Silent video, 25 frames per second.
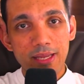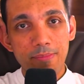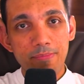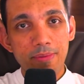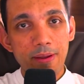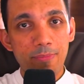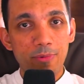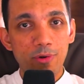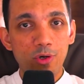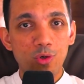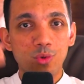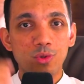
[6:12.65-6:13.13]

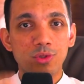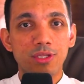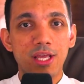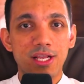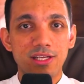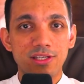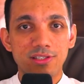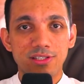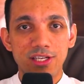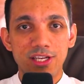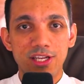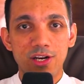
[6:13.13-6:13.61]
people do
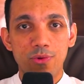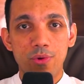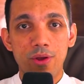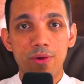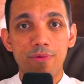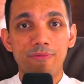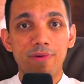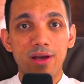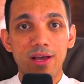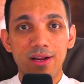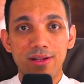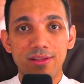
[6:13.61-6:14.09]
things in a way
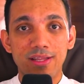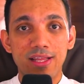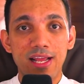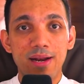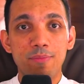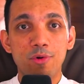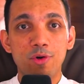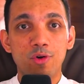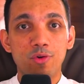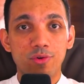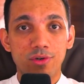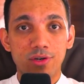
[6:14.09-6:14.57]
where they're
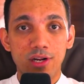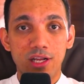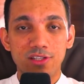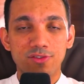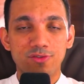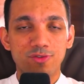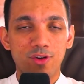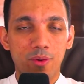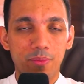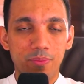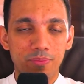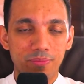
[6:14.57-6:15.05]
able to
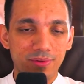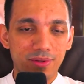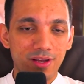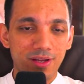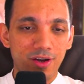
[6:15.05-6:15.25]
transform.